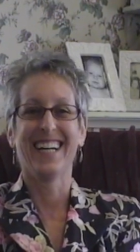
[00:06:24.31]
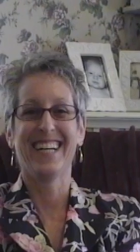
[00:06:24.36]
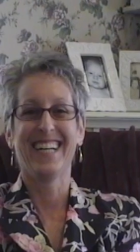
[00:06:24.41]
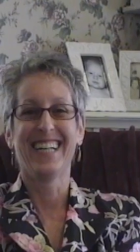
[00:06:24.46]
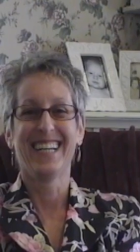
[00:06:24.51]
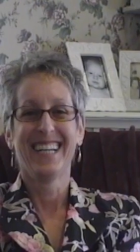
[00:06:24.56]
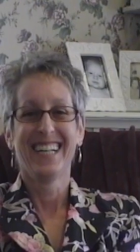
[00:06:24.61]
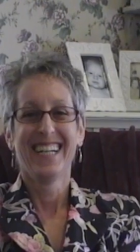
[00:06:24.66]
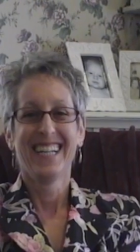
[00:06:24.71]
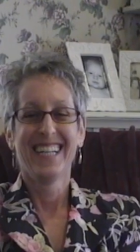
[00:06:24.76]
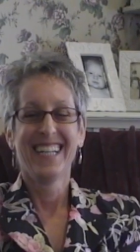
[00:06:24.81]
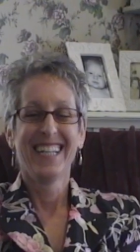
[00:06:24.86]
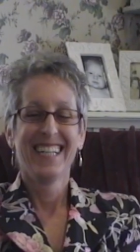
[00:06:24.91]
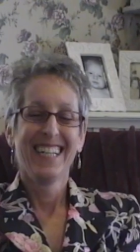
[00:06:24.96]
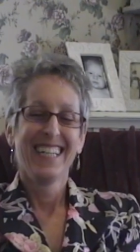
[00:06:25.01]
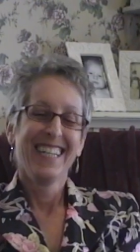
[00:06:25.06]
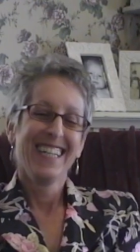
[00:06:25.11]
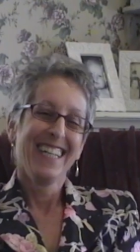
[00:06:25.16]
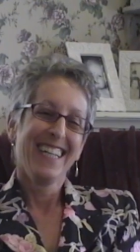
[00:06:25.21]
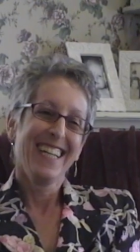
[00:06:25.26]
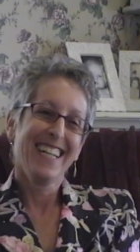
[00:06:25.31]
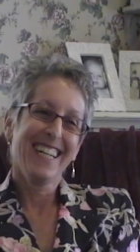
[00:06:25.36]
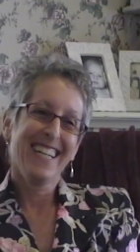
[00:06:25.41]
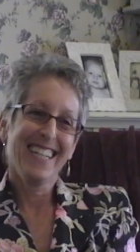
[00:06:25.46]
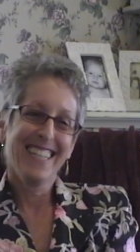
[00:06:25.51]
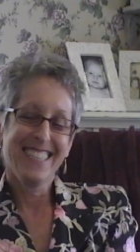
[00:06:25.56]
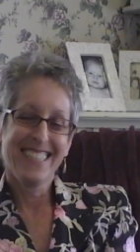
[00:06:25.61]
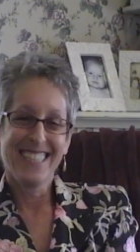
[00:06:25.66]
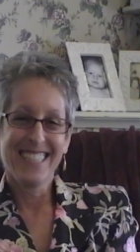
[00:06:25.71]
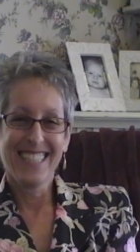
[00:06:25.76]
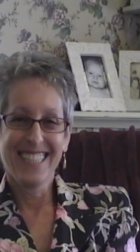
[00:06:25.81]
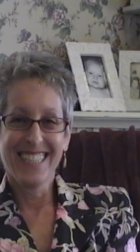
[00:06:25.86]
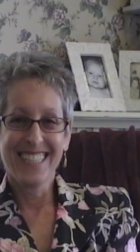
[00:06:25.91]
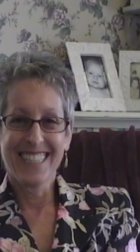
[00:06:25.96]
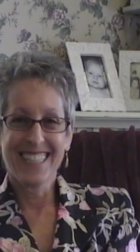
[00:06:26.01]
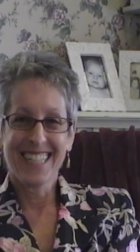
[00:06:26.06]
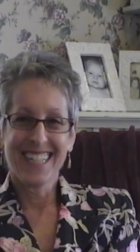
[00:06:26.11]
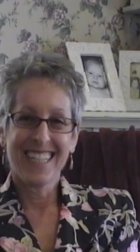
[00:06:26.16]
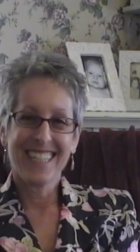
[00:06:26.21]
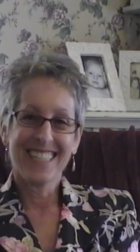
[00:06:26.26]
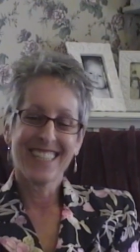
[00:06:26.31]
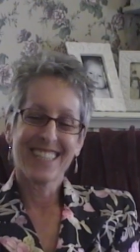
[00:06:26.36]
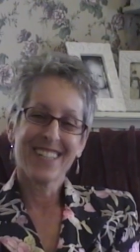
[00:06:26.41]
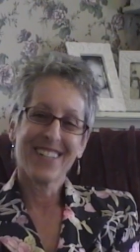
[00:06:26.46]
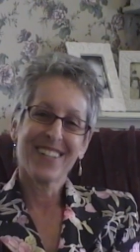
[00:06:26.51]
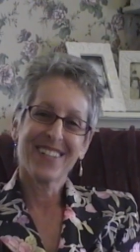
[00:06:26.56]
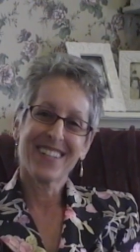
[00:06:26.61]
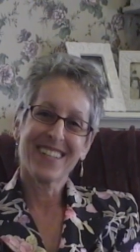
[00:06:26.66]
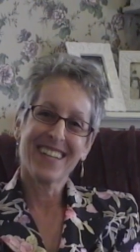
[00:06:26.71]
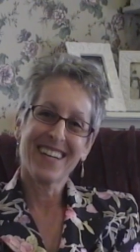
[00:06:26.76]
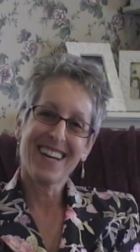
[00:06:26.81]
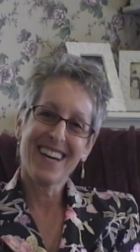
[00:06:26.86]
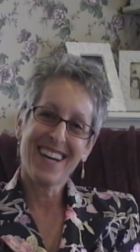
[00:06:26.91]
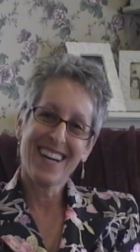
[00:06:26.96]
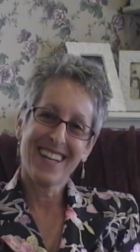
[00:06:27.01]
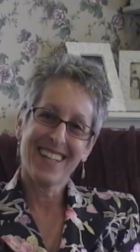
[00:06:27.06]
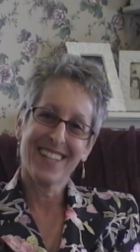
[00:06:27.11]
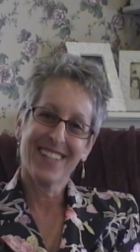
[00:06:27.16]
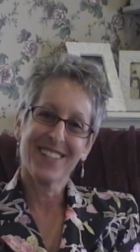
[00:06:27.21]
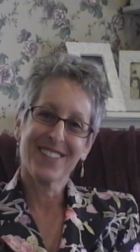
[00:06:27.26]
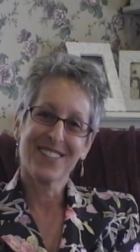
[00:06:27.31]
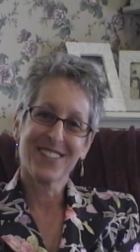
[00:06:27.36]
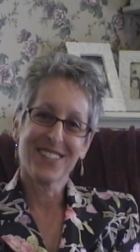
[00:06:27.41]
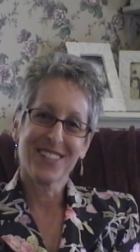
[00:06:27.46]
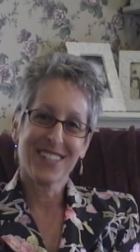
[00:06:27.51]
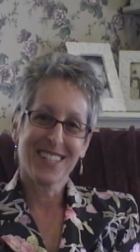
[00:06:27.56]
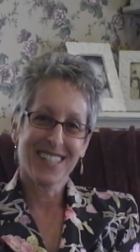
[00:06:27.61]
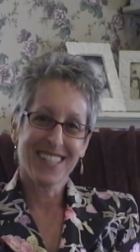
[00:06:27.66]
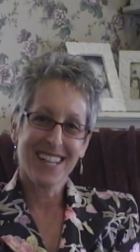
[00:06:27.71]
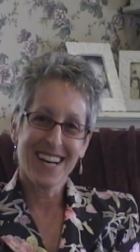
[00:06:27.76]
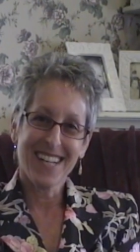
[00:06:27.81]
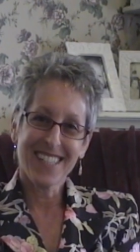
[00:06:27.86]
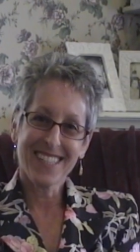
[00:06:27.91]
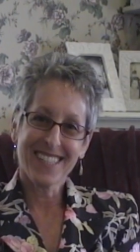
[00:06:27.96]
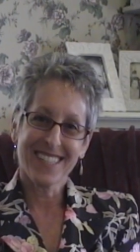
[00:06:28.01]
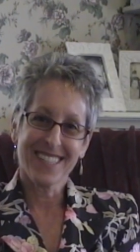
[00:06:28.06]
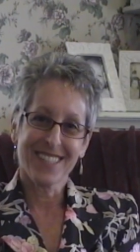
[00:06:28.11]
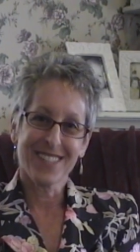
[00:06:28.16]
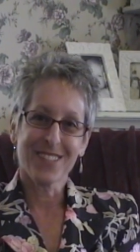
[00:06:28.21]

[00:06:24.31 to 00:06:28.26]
And he says, okay, those are your glasses.